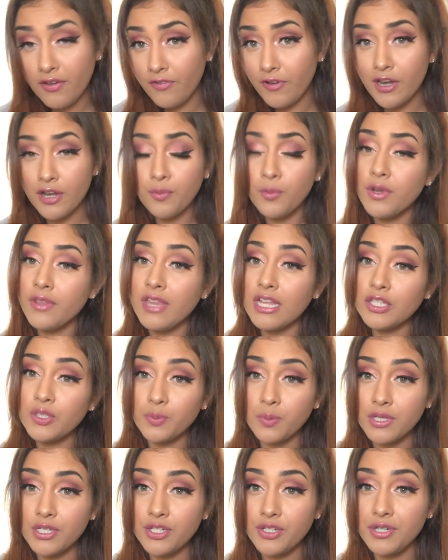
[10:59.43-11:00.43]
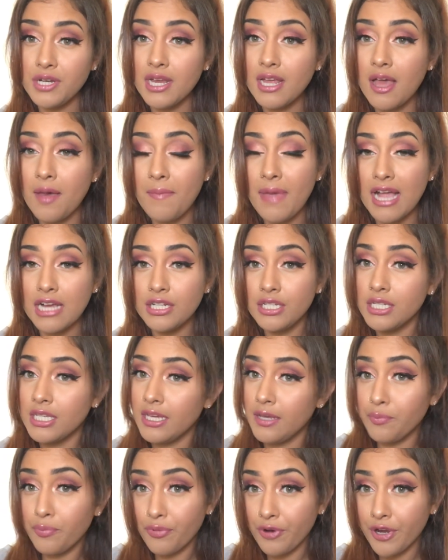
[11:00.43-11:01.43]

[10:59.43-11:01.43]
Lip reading: And for anyone that's wondering, I'm actually in